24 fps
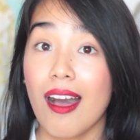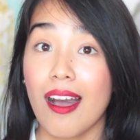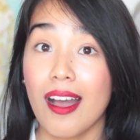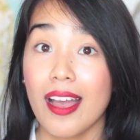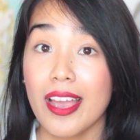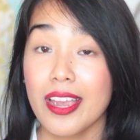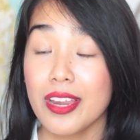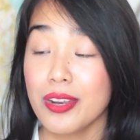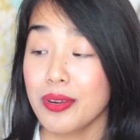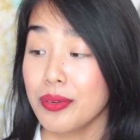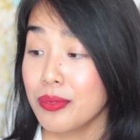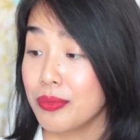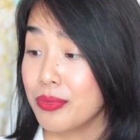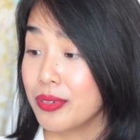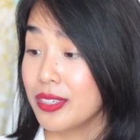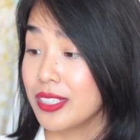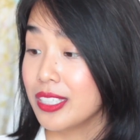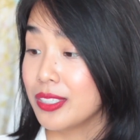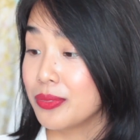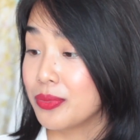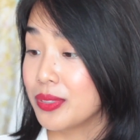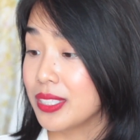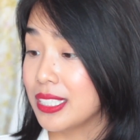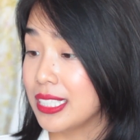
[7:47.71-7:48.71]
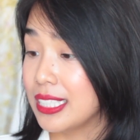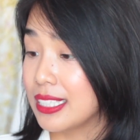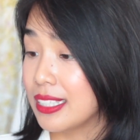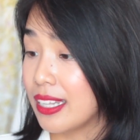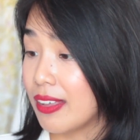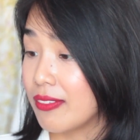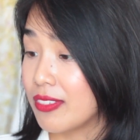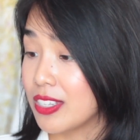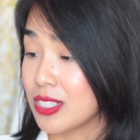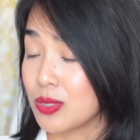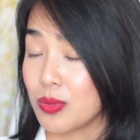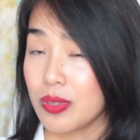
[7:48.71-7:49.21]
I really, really
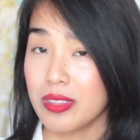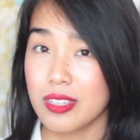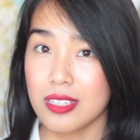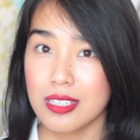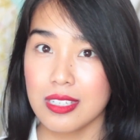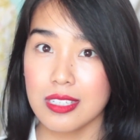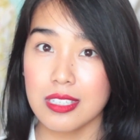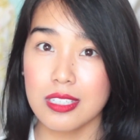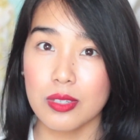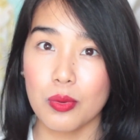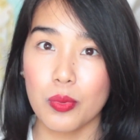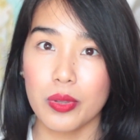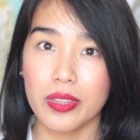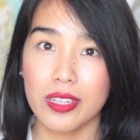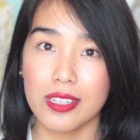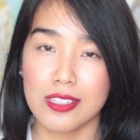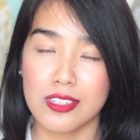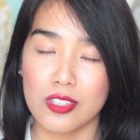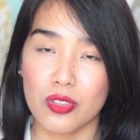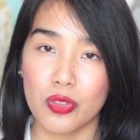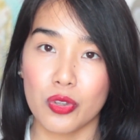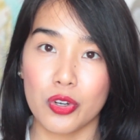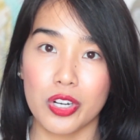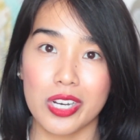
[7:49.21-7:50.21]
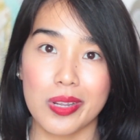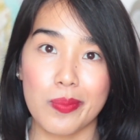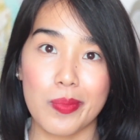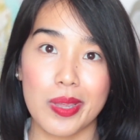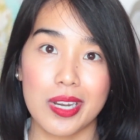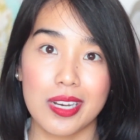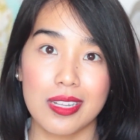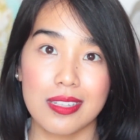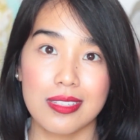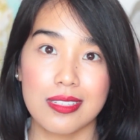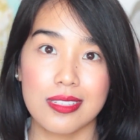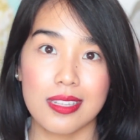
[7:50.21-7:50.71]
love this one. This is the one that's thirty
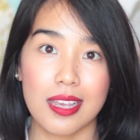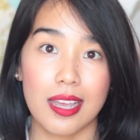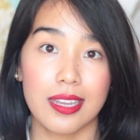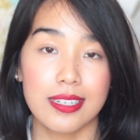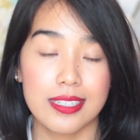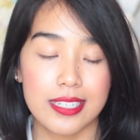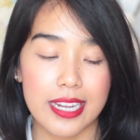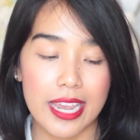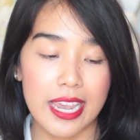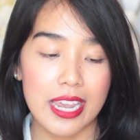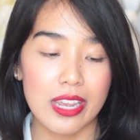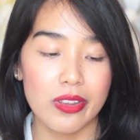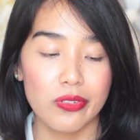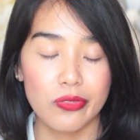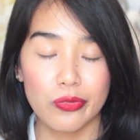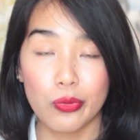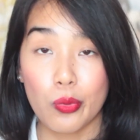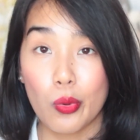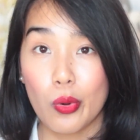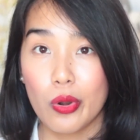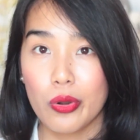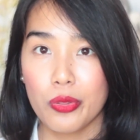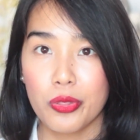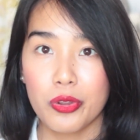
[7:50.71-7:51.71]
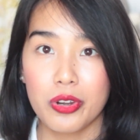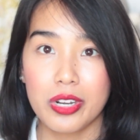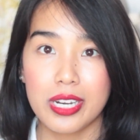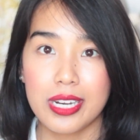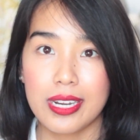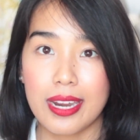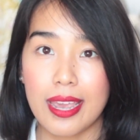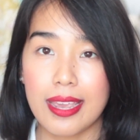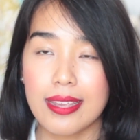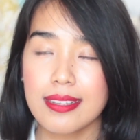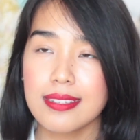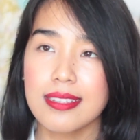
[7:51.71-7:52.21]
minutes a day for
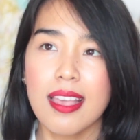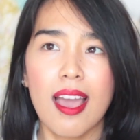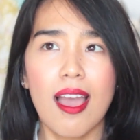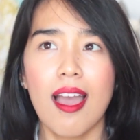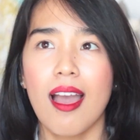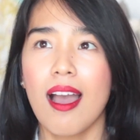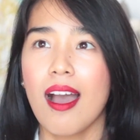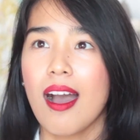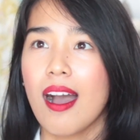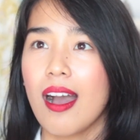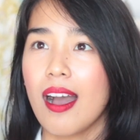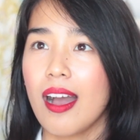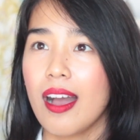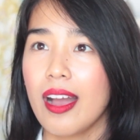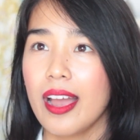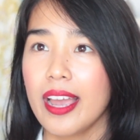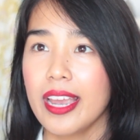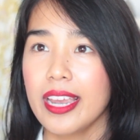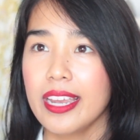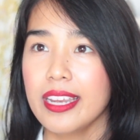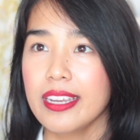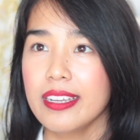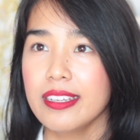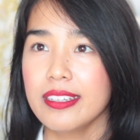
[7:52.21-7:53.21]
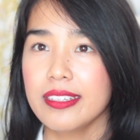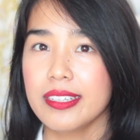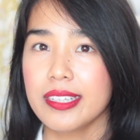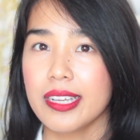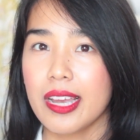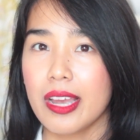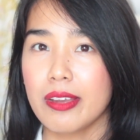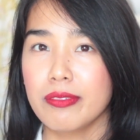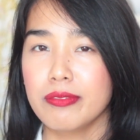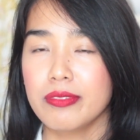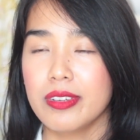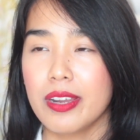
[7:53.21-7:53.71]
thirty days. I
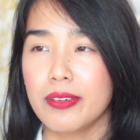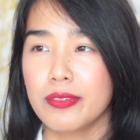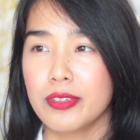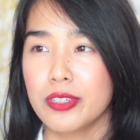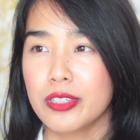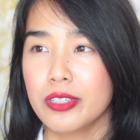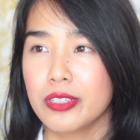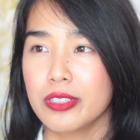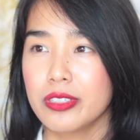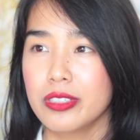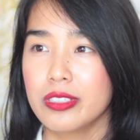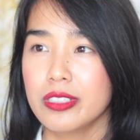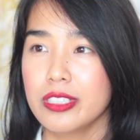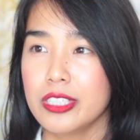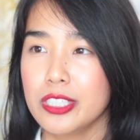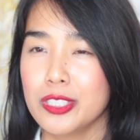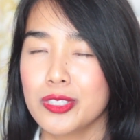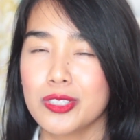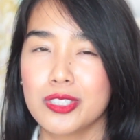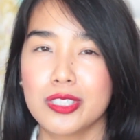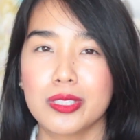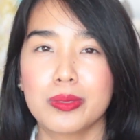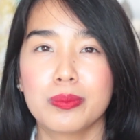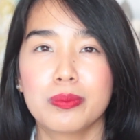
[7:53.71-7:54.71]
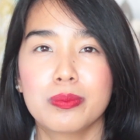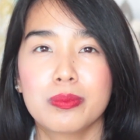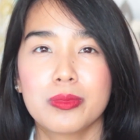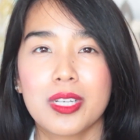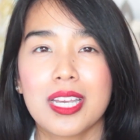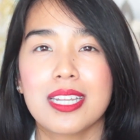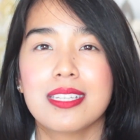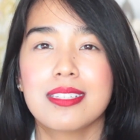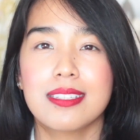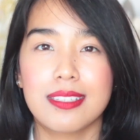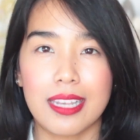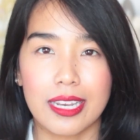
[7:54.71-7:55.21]
have never used them
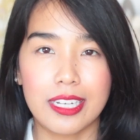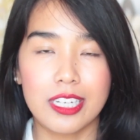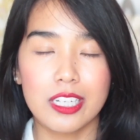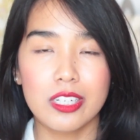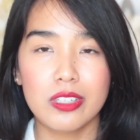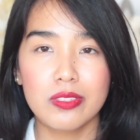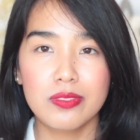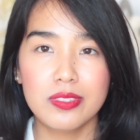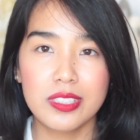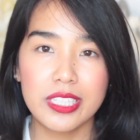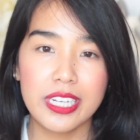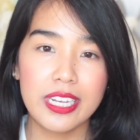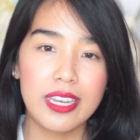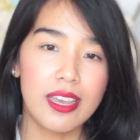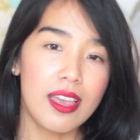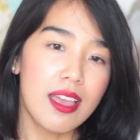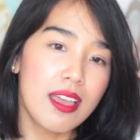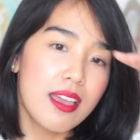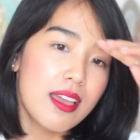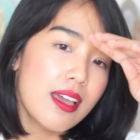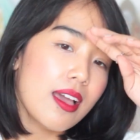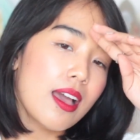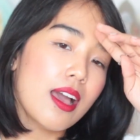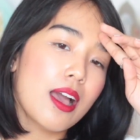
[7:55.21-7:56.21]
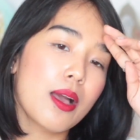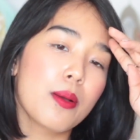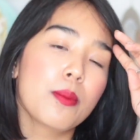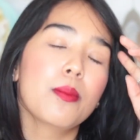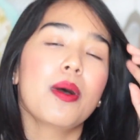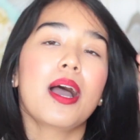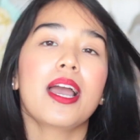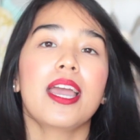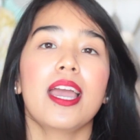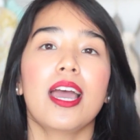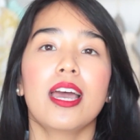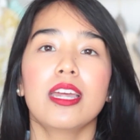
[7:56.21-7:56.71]
consecutively.
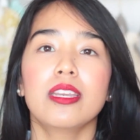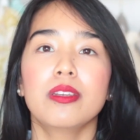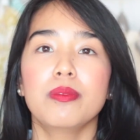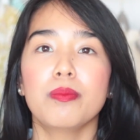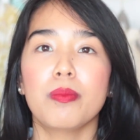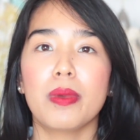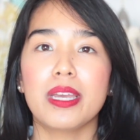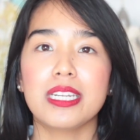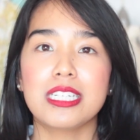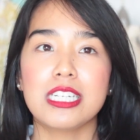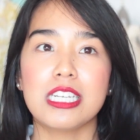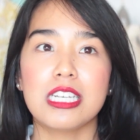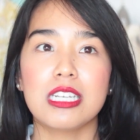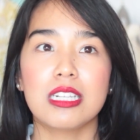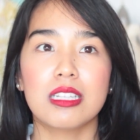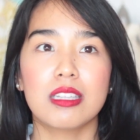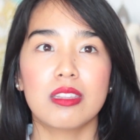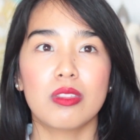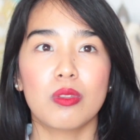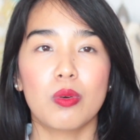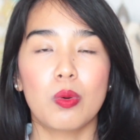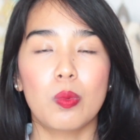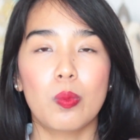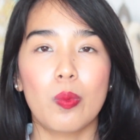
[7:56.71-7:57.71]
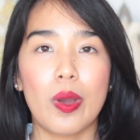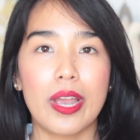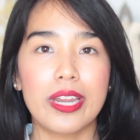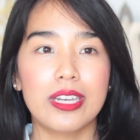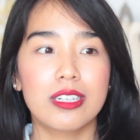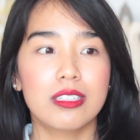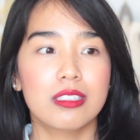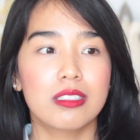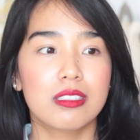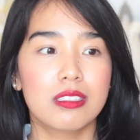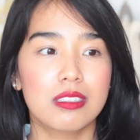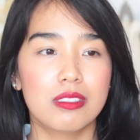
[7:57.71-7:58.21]
Um, I had my teeth
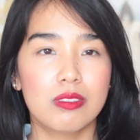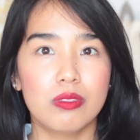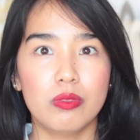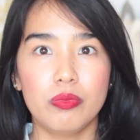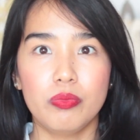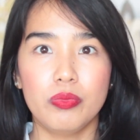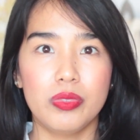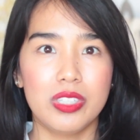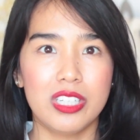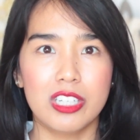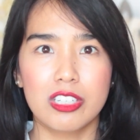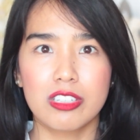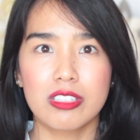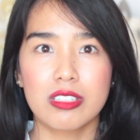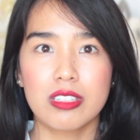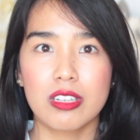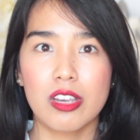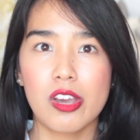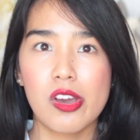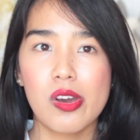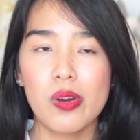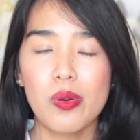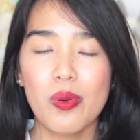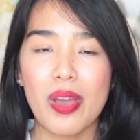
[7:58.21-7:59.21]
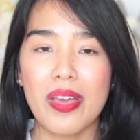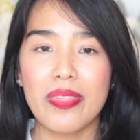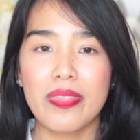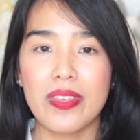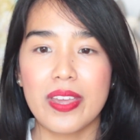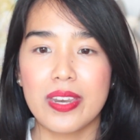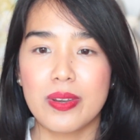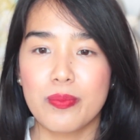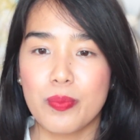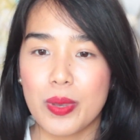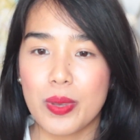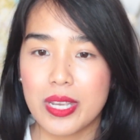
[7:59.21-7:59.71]
whitened years ago, and
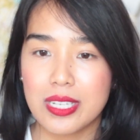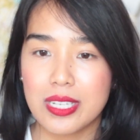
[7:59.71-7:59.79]
then